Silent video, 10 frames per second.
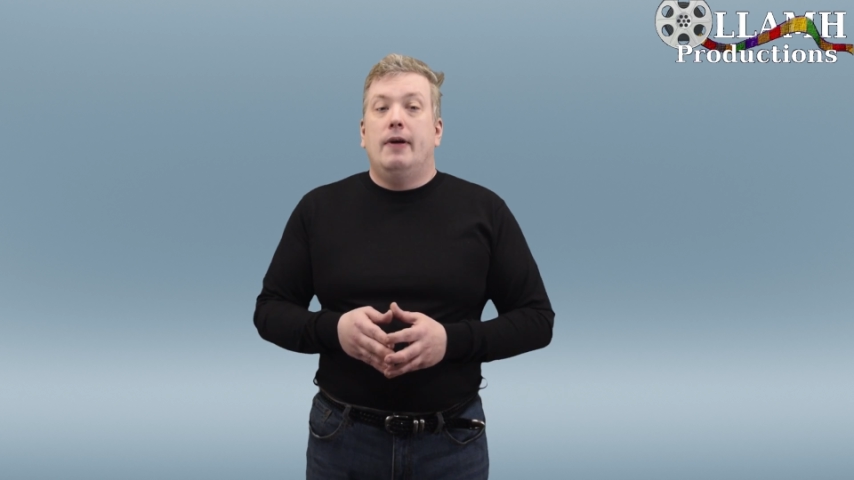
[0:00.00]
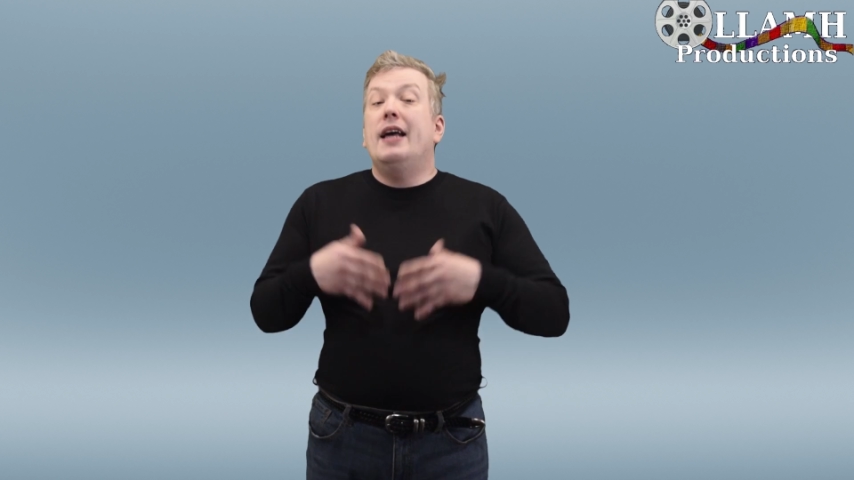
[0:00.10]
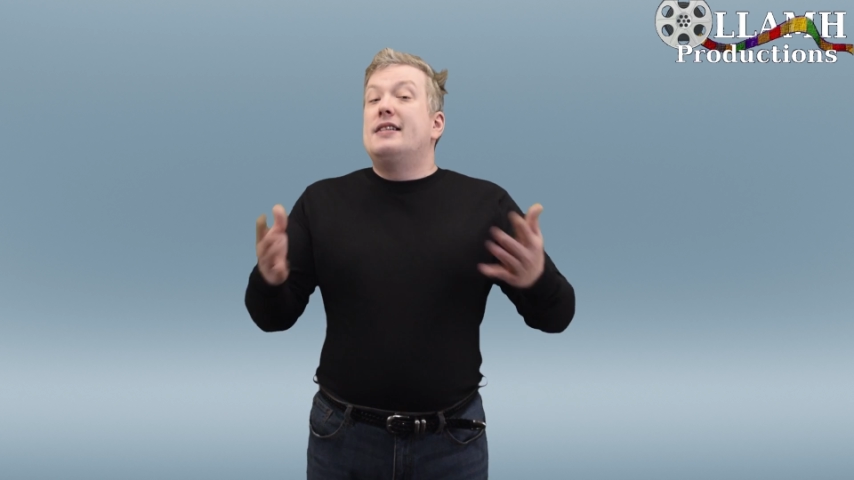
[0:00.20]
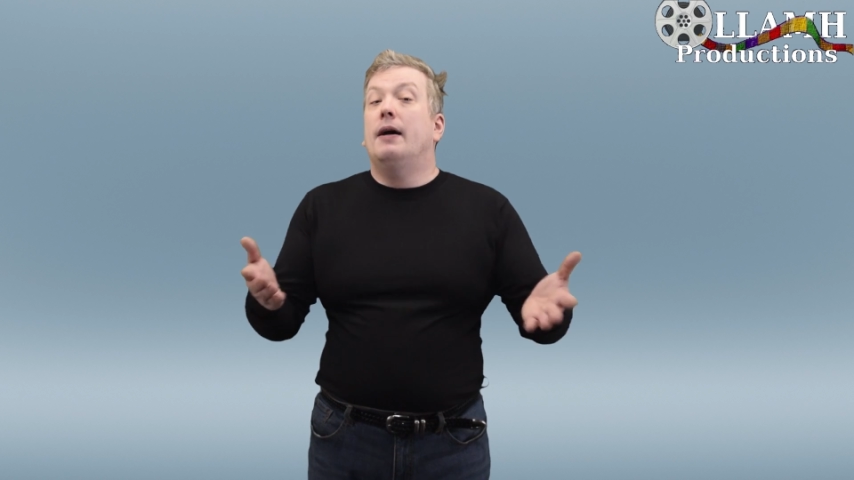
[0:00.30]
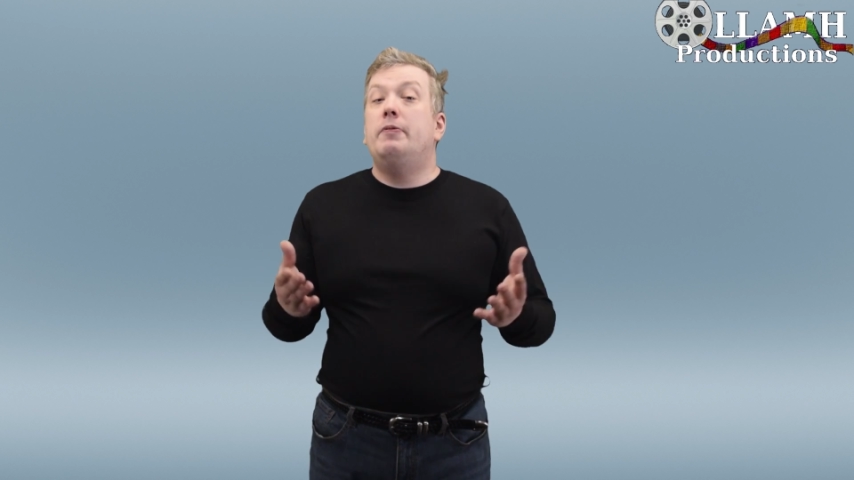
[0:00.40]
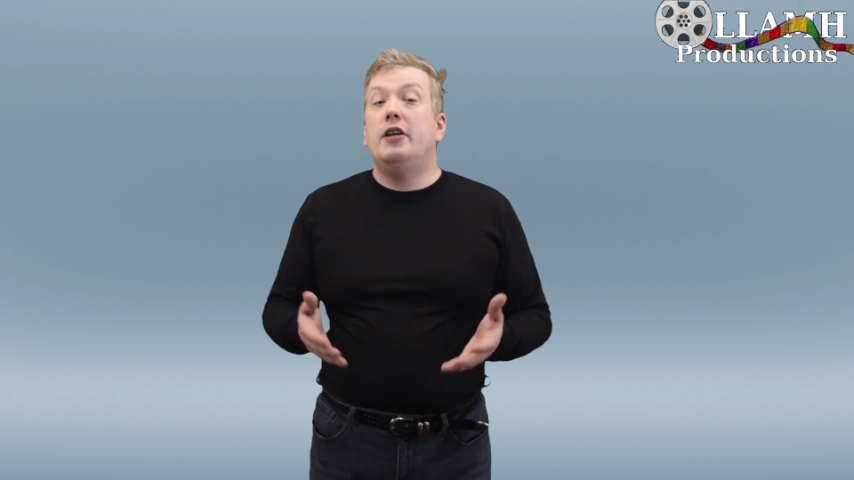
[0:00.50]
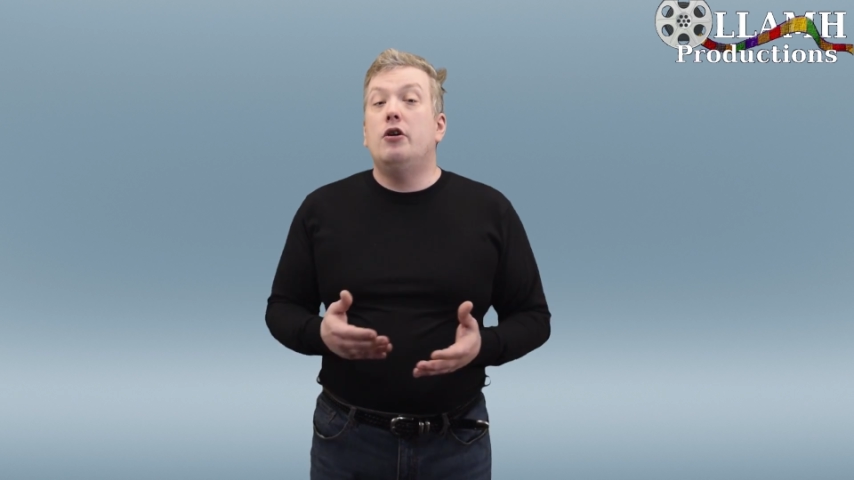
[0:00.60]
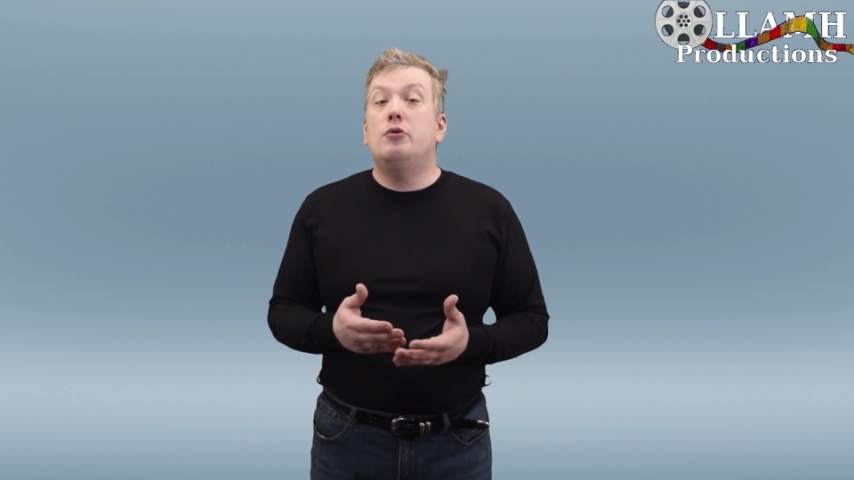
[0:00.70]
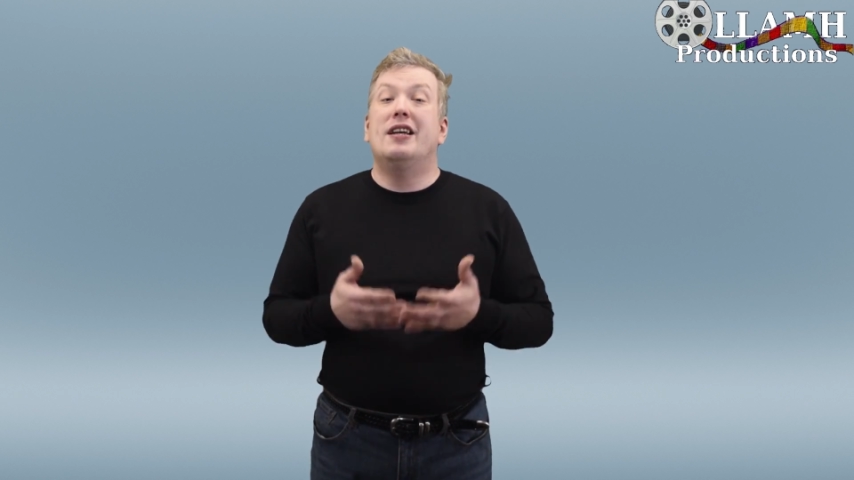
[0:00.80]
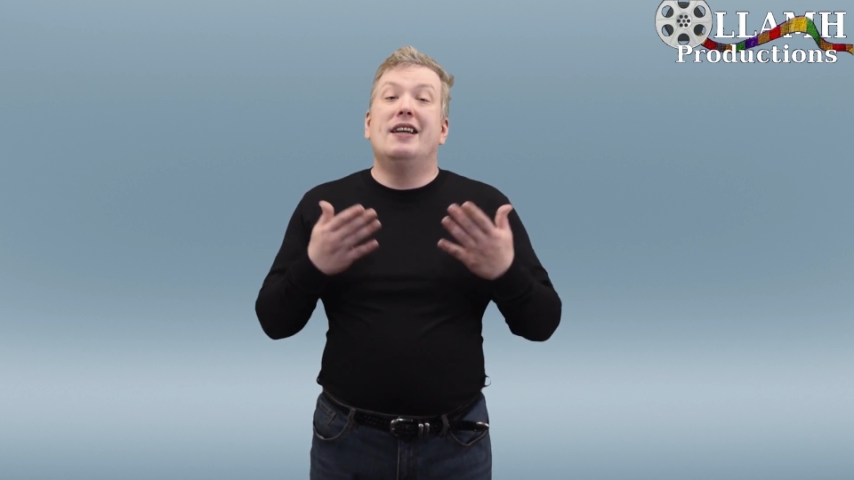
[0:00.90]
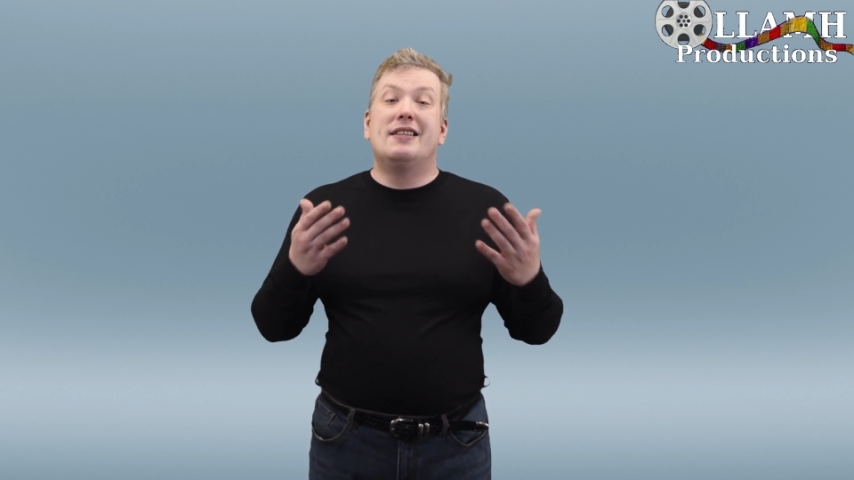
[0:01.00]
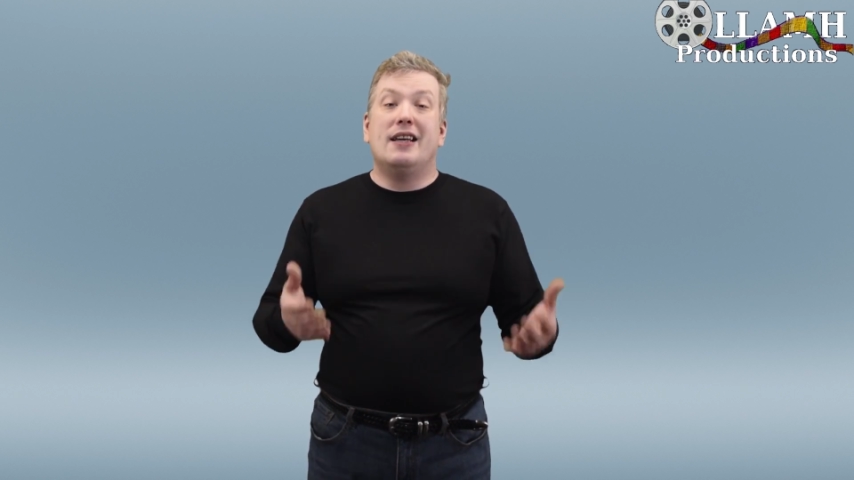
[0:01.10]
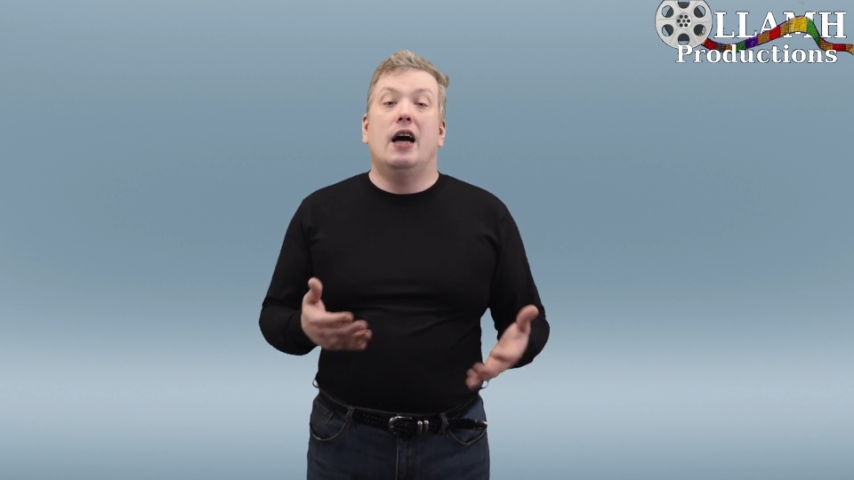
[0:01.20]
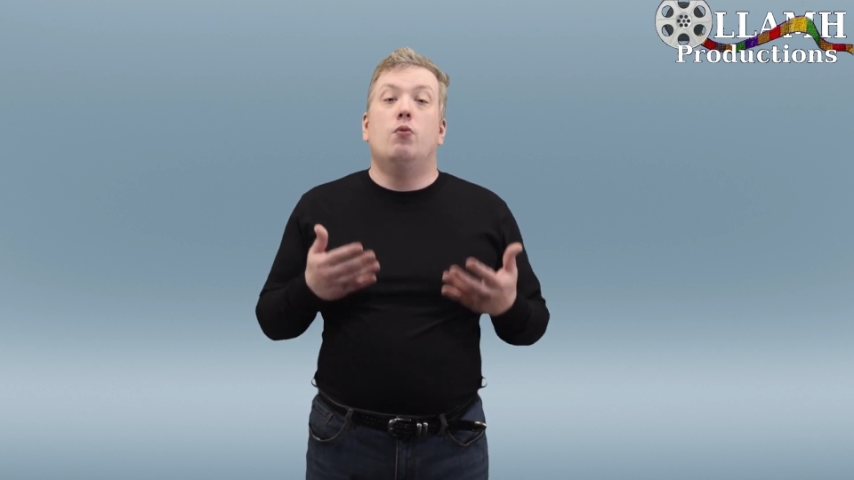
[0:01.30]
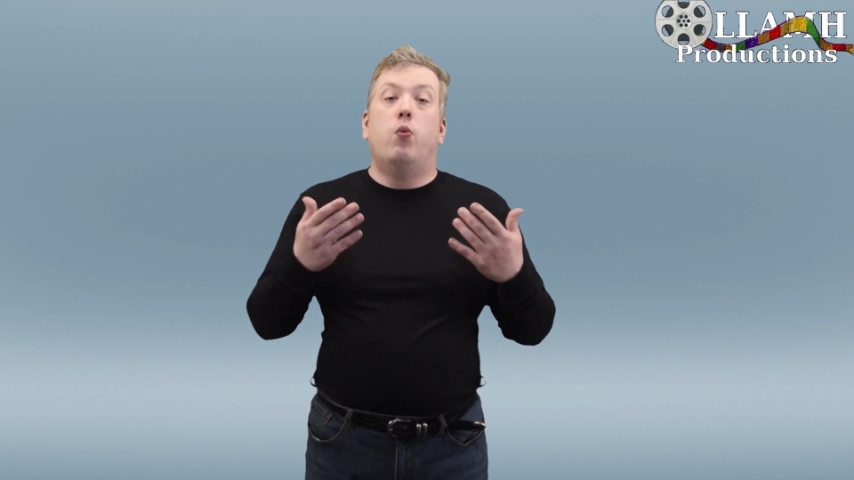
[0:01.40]
it's up to you to
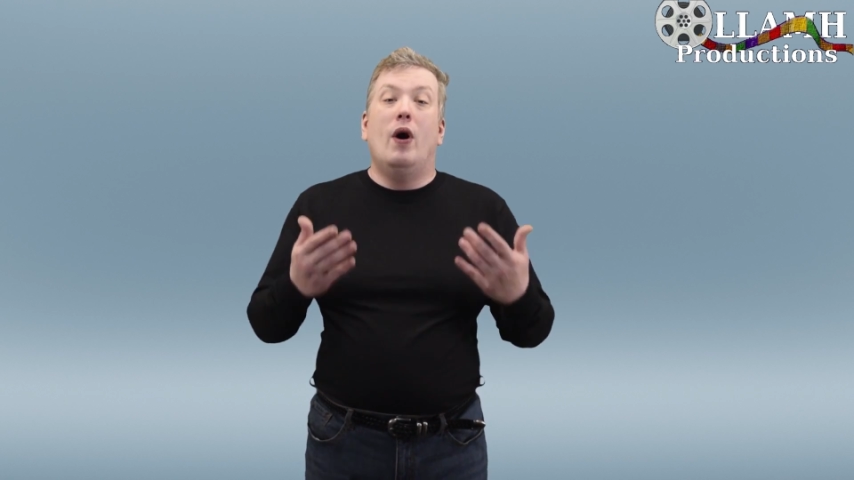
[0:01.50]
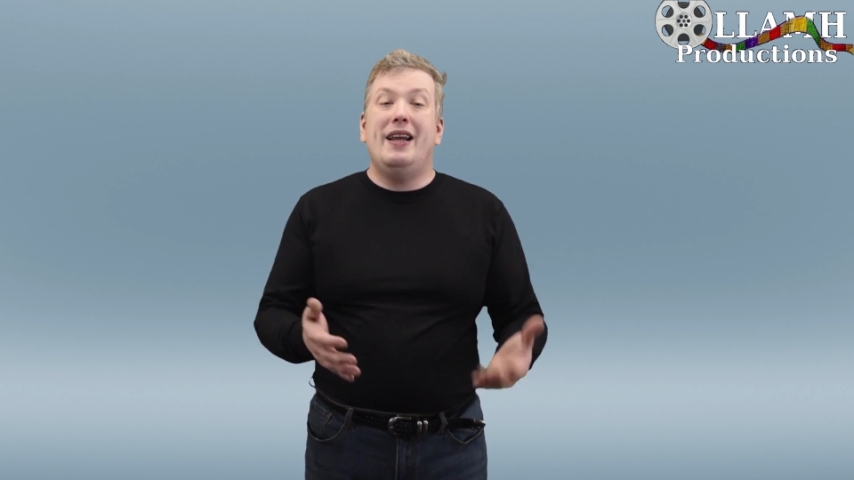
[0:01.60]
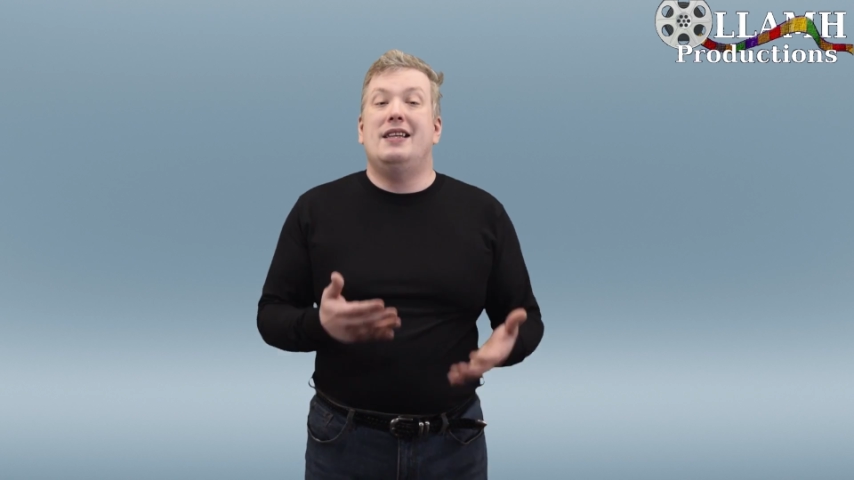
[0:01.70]
decide what